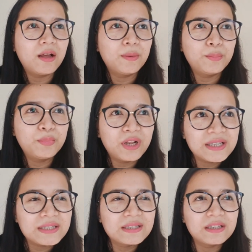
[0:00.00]

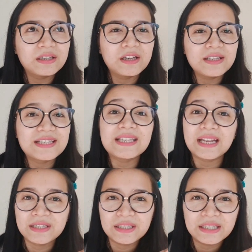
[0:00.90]
plus the
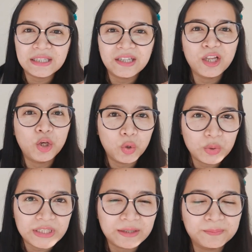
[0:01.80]
Saturday
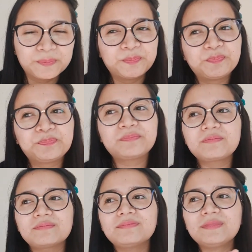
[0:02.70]
loading,
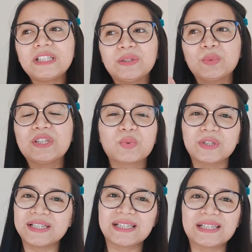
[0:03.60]
which
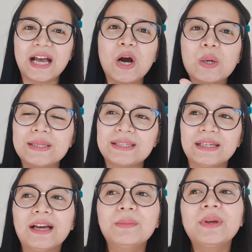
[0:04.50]
was
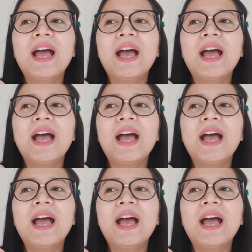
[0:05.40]
awesome.